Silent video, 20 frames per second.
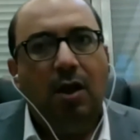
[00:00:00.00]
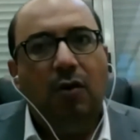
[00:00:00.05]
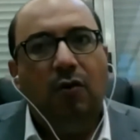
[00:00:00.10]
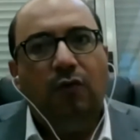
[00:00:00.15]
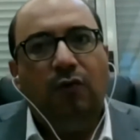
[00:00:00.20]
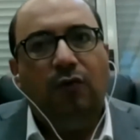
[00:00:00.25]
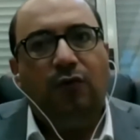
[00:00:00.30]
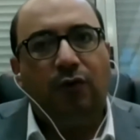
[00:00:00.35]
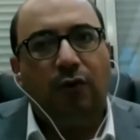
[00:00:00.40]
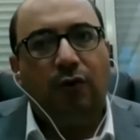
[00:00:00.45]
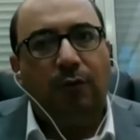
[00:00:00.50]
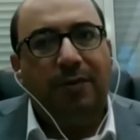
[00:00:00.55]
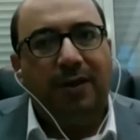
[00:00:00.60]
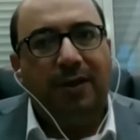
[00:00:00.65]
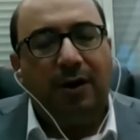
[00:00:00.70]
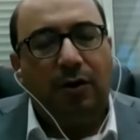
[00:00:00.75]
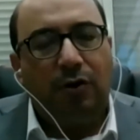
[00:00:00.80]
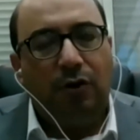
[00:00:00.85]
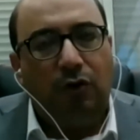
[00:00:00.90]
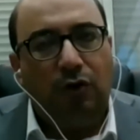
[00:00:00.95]
from
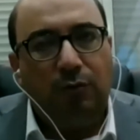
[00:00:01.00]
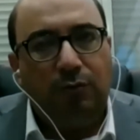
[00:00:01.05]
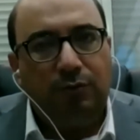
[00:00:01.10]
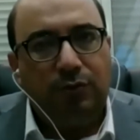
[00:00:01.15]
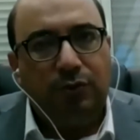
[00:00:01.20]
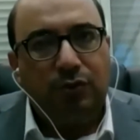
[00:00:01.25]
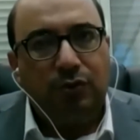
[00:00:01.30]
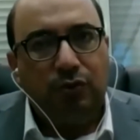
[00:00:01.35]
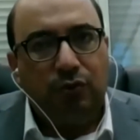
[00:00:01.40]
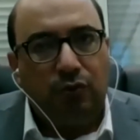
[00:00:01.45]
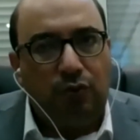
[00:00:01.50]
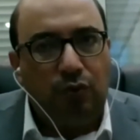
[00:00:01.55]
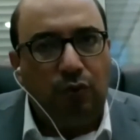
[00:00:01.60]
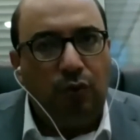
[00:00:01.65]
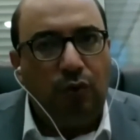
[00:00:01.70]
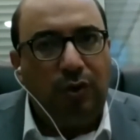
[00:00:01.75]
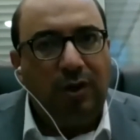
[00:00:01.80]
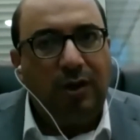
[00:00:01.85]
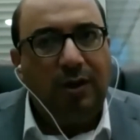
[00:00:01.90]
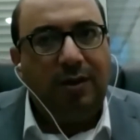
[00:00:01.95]
their homes
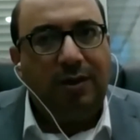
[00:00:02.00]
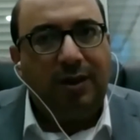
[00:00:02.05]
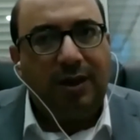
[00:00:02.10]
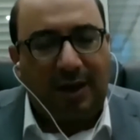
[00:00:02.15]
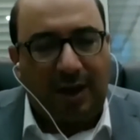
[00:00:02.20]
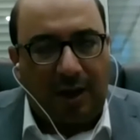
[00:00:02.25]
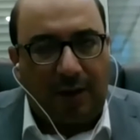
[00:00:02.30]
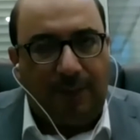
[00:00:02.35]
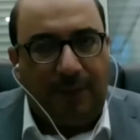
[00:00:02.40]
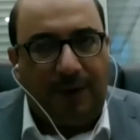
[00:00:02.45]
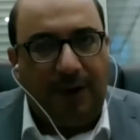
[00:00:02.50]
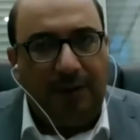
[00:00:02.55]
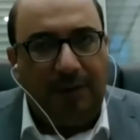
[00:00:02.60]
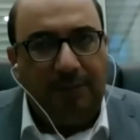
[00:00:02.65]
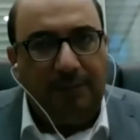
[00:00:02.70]
during the Nakba.